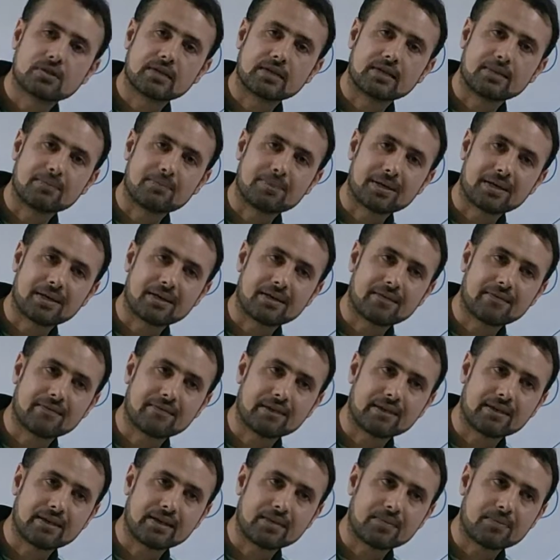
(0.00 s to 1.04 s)
in para
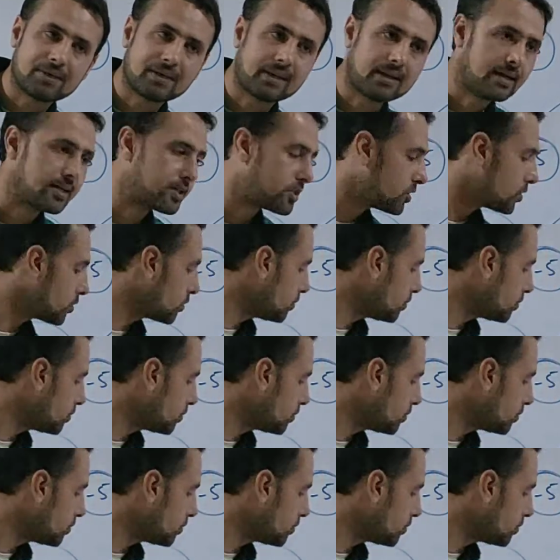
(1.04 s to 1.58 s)
1 and para